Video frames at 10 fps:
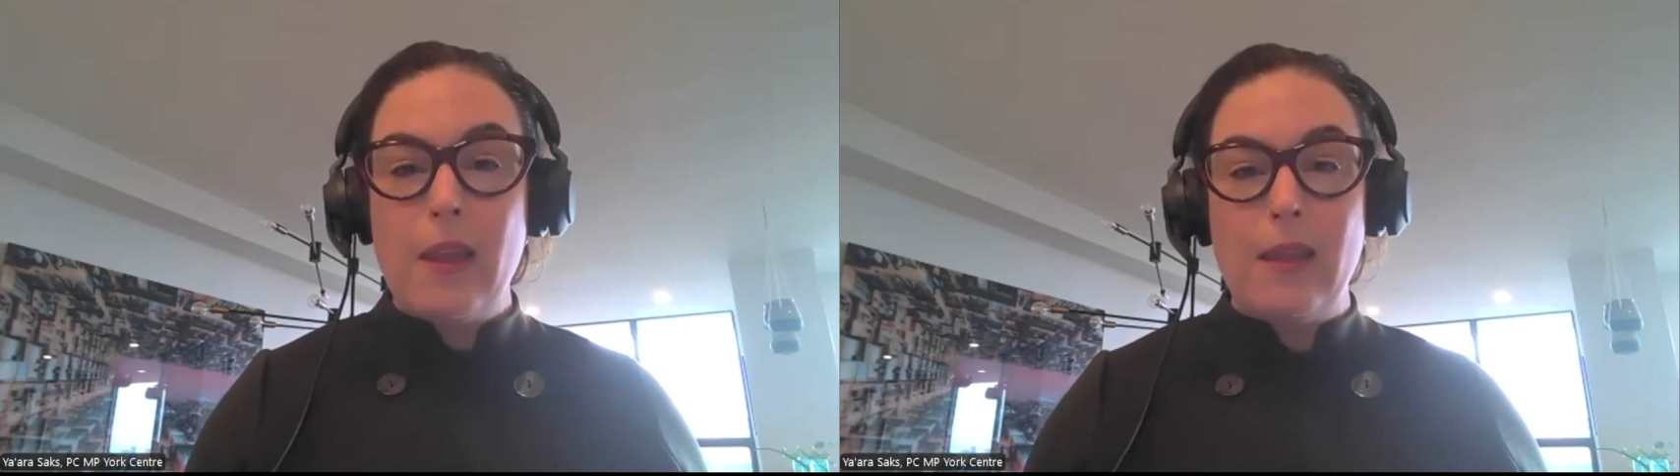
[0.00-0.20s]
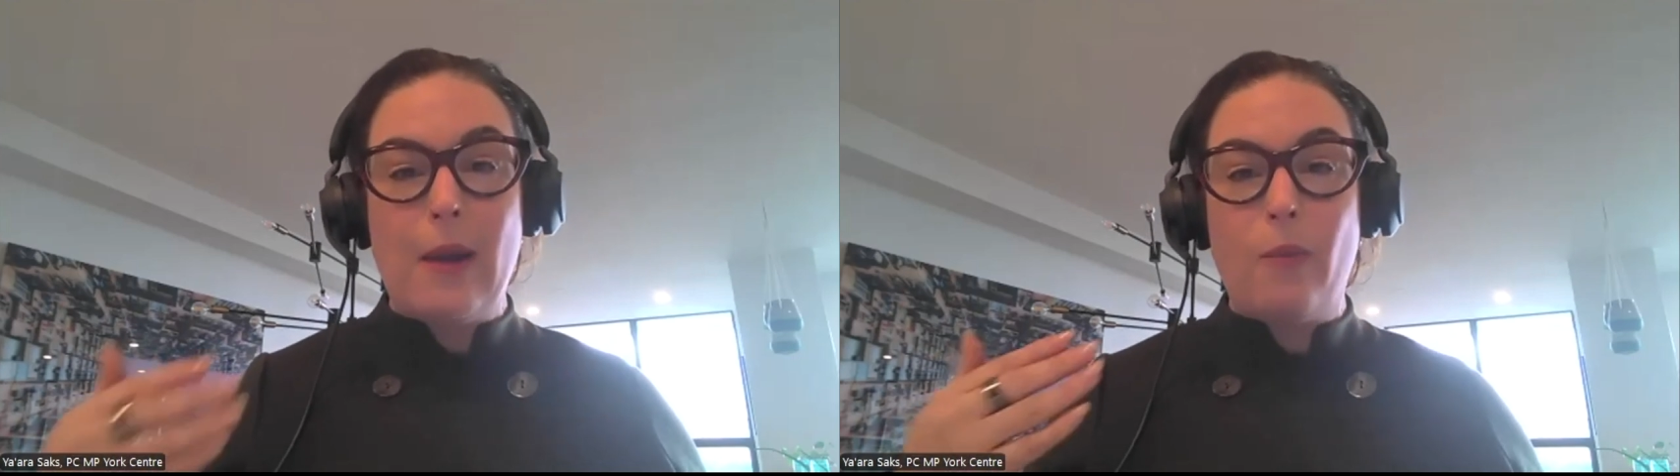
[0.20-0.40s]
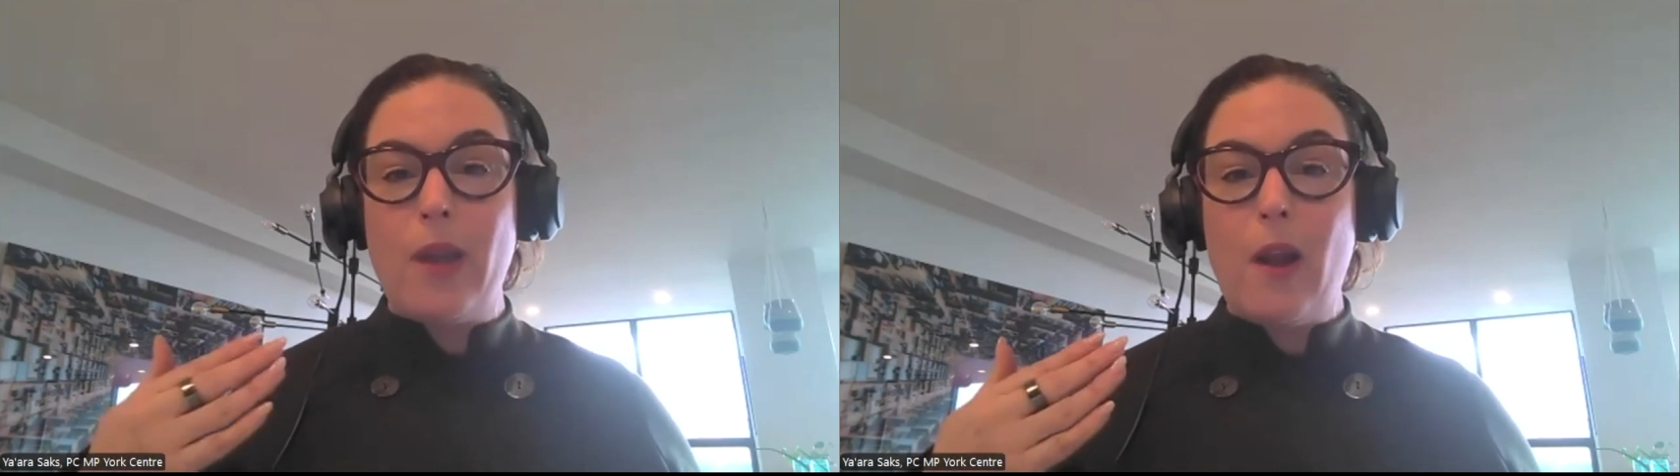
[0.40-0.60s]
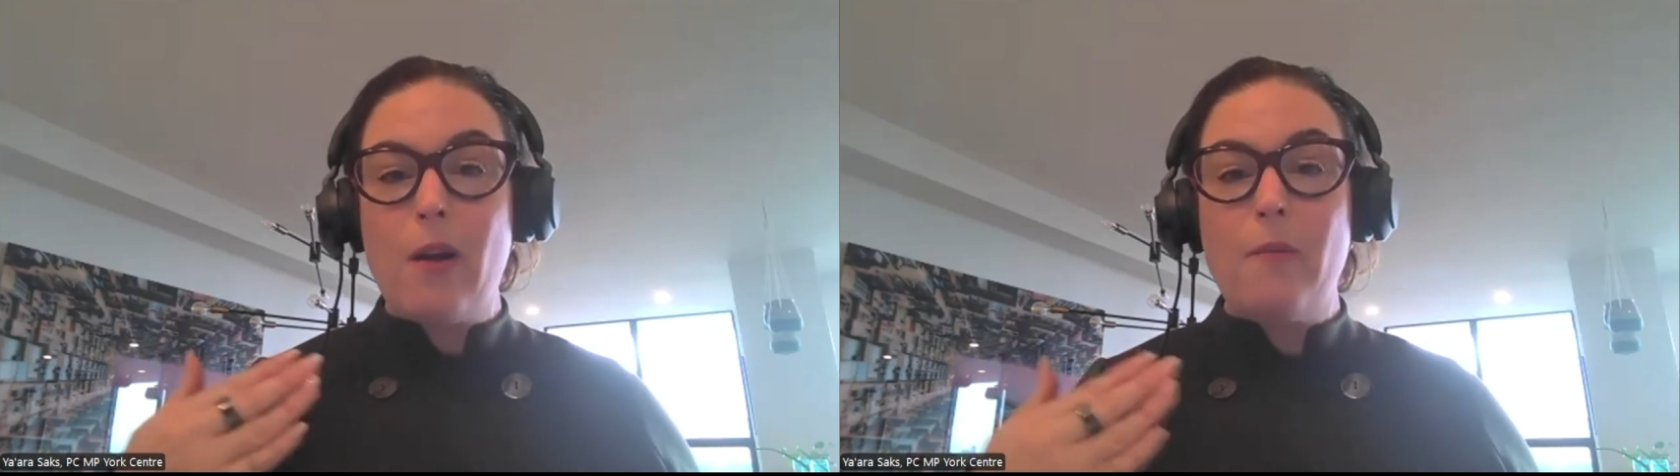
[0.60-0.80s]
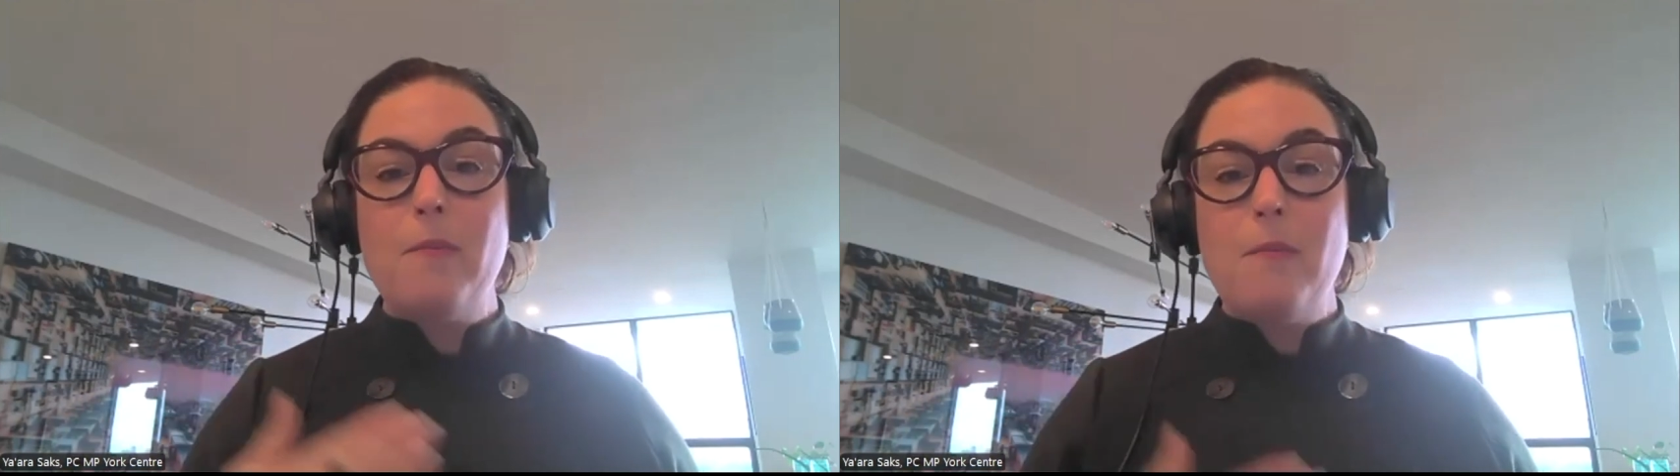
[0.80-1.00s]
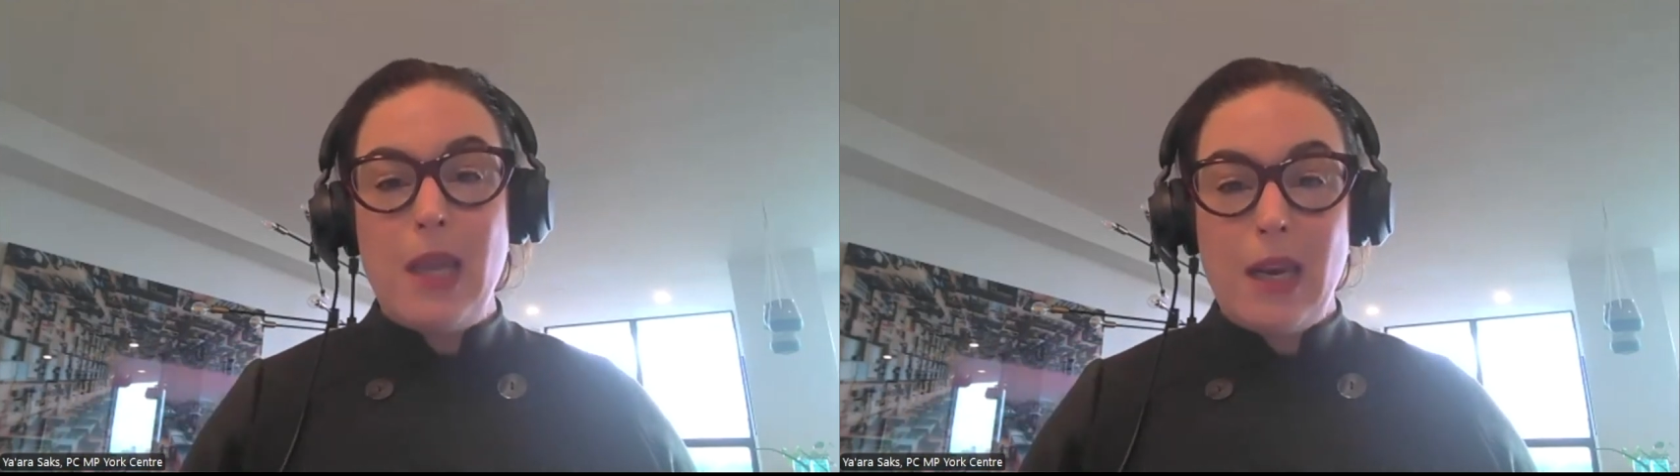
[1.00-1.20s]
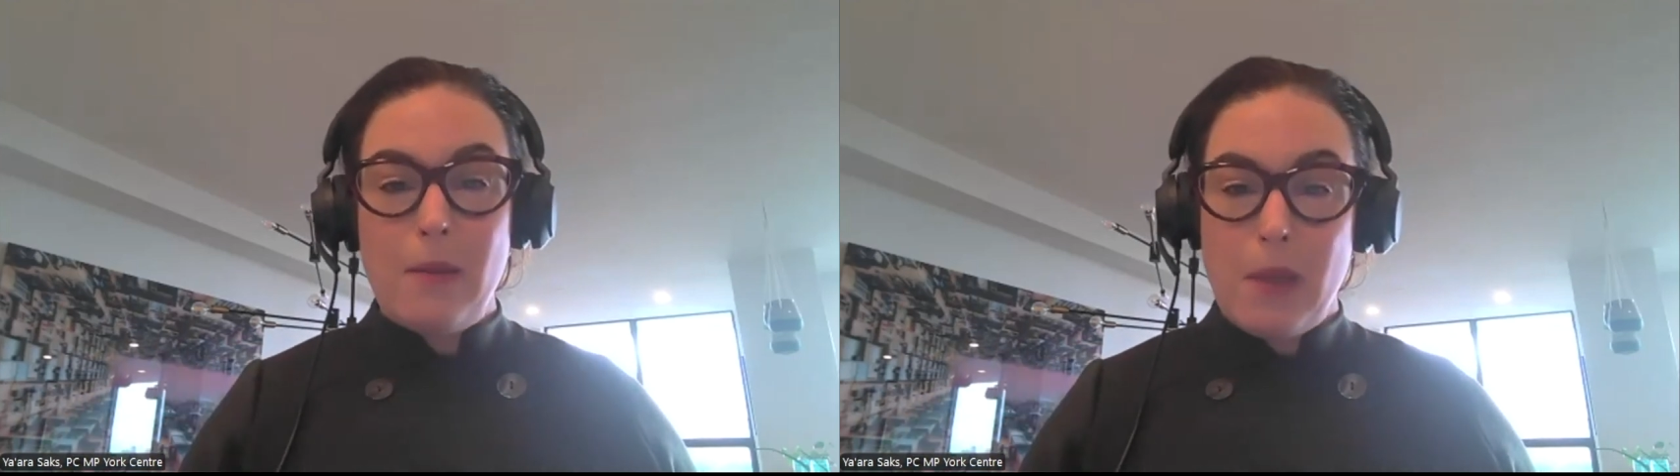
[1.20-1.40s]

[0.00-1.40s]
that we are meeting